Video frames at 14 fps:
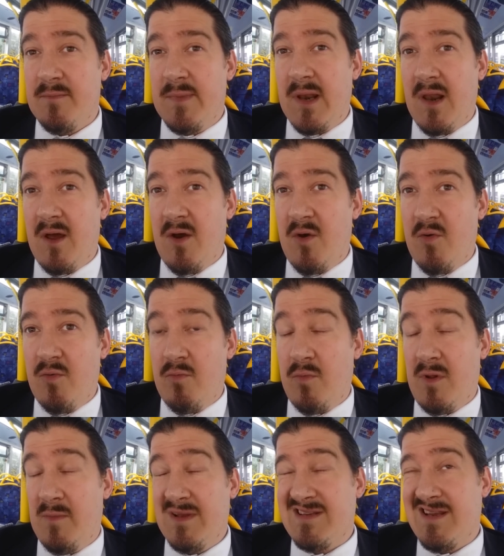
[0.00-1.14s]
below,
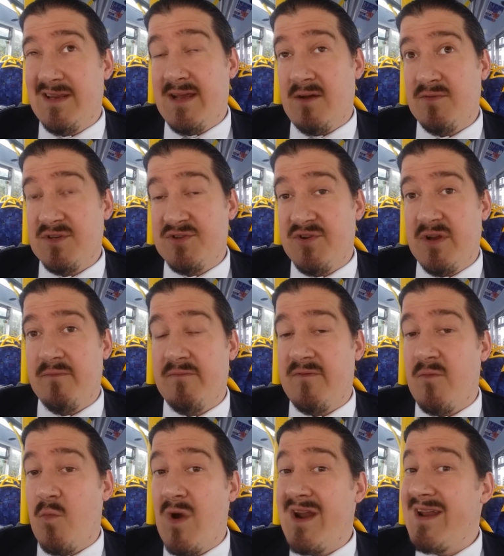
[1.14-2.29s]
well, basically downstream
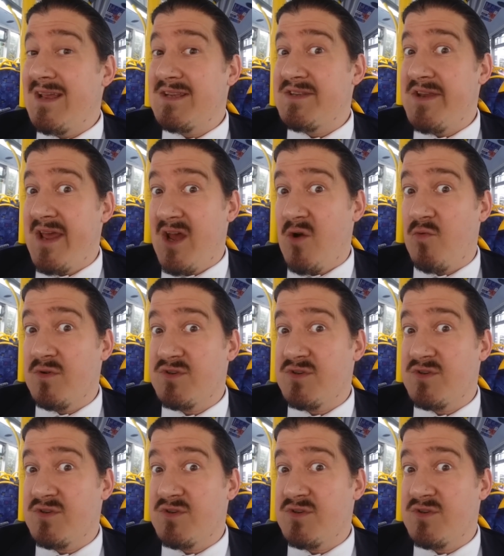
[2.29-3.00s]
from where it is now.